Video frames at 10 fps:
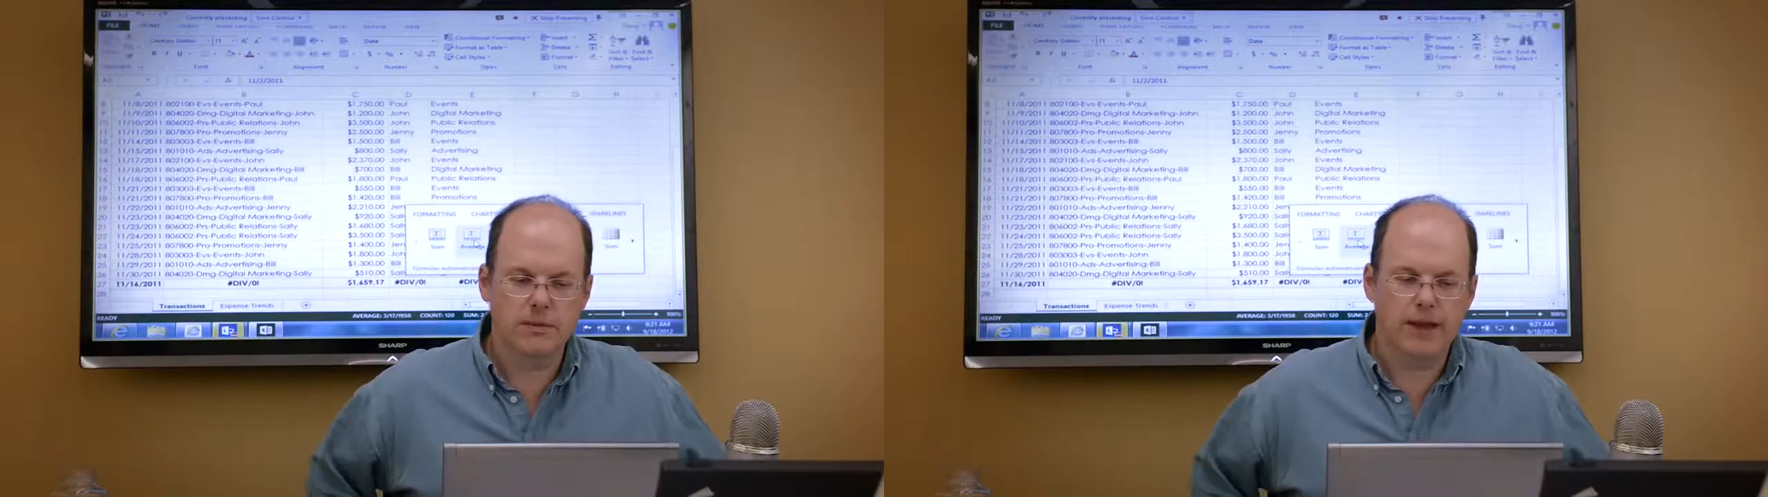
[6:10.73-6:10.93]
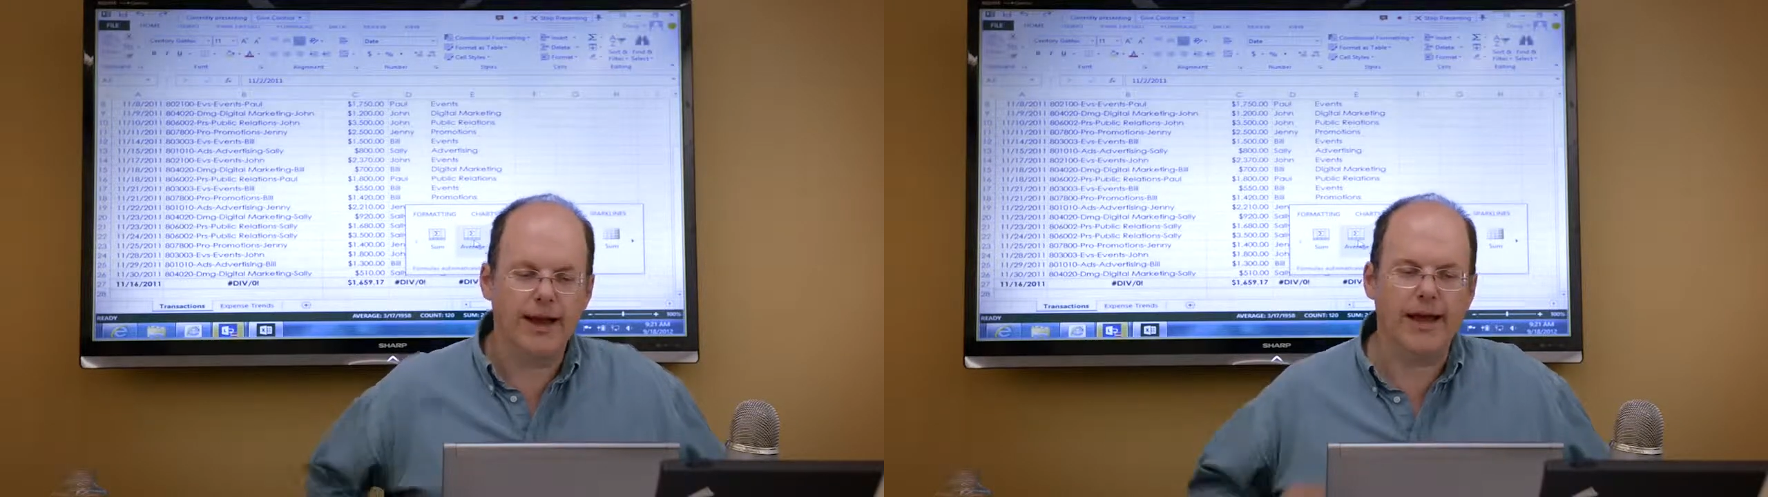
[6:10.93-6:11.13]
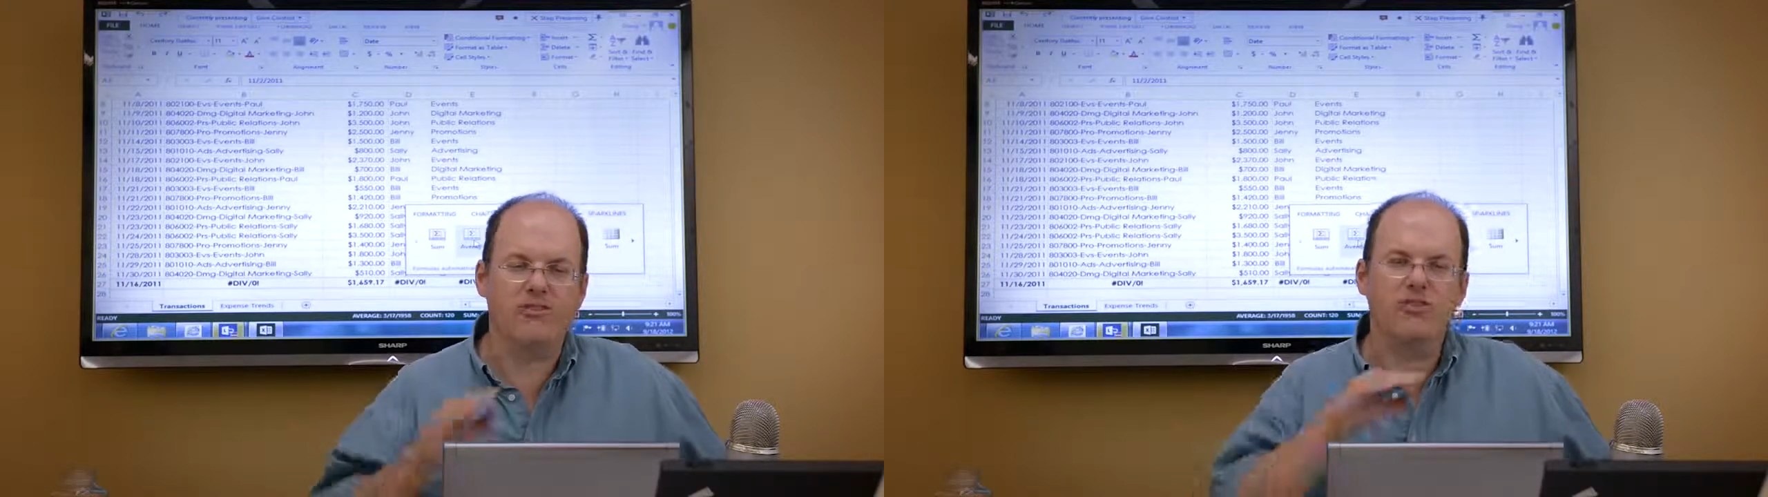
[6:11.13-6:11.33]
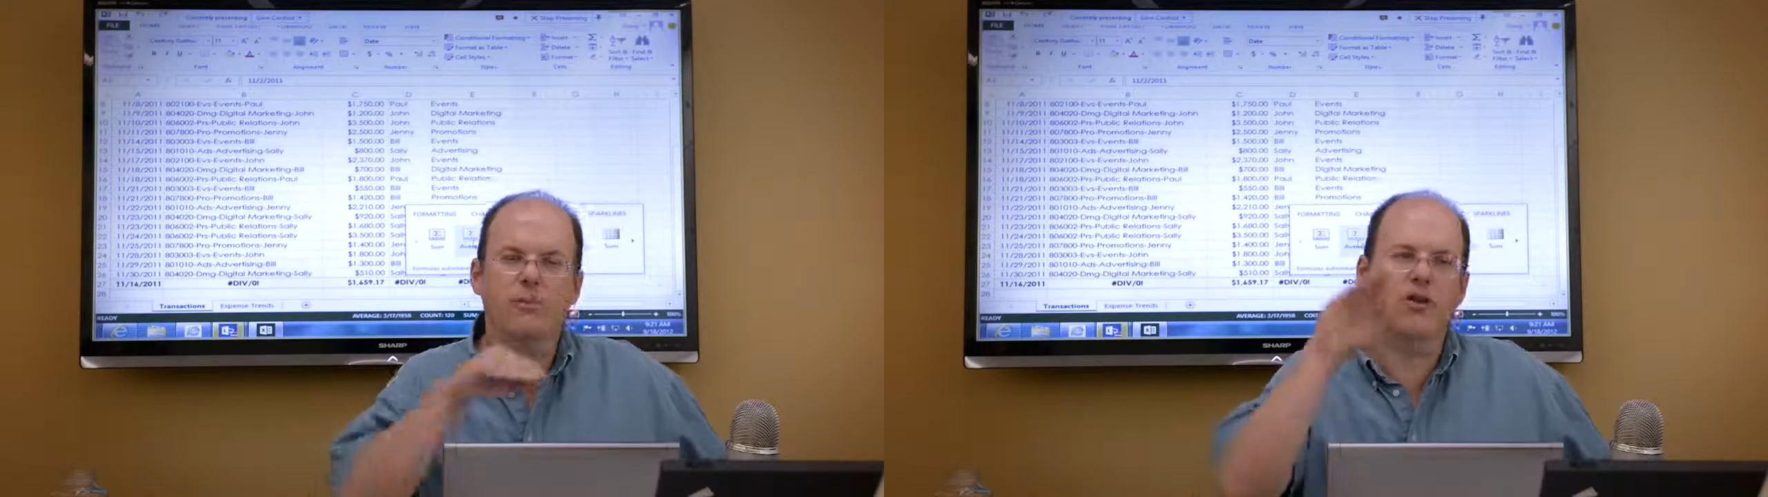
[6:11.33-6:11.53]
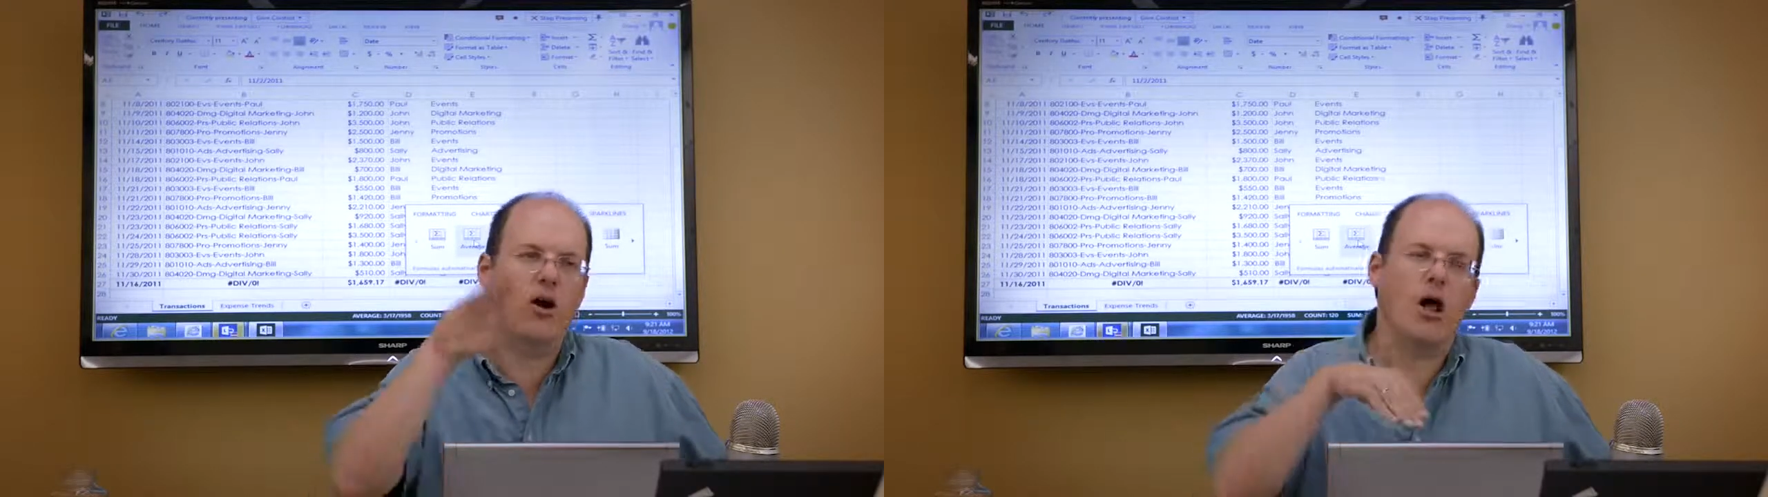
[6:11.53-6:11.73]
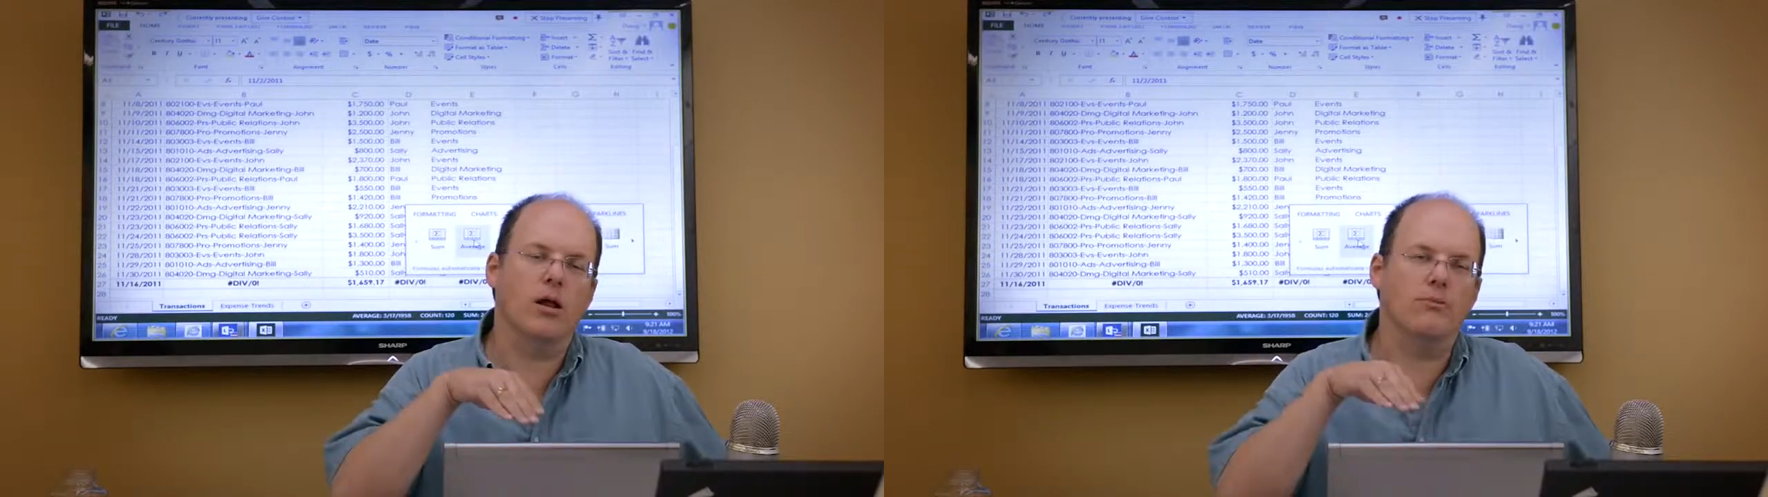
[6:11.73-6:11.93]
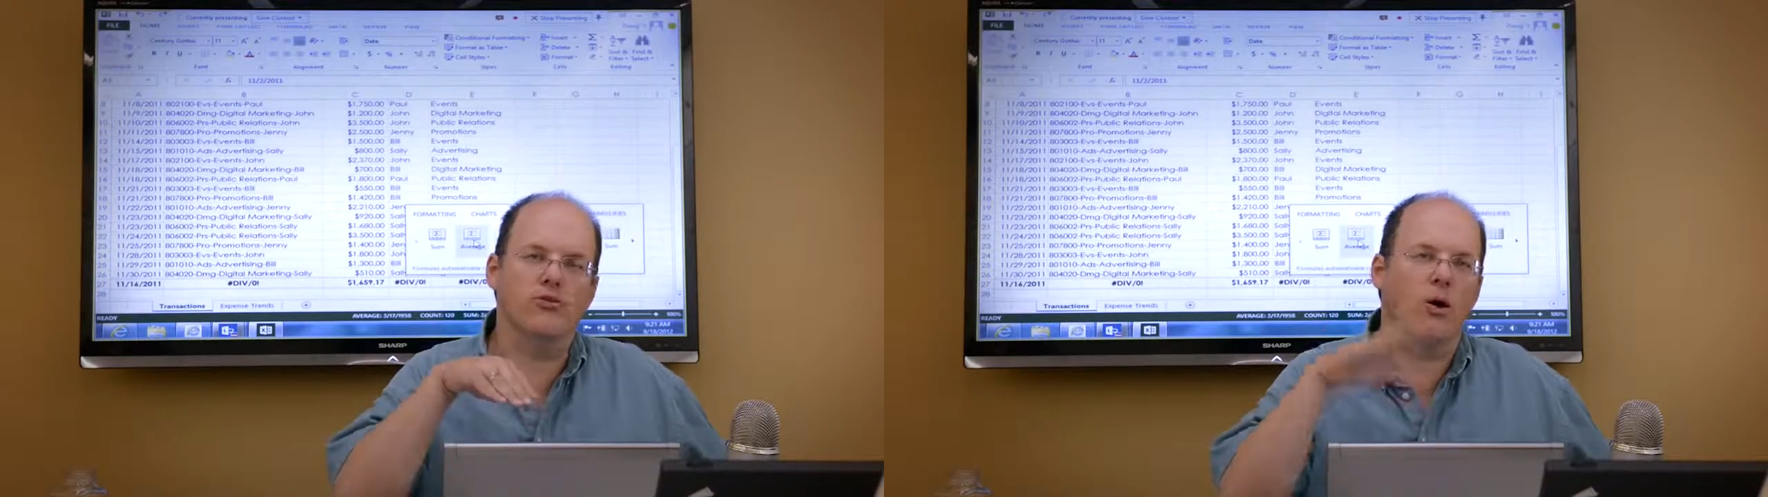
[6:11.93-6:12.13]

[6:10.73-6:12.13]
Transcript: And again, some of the columns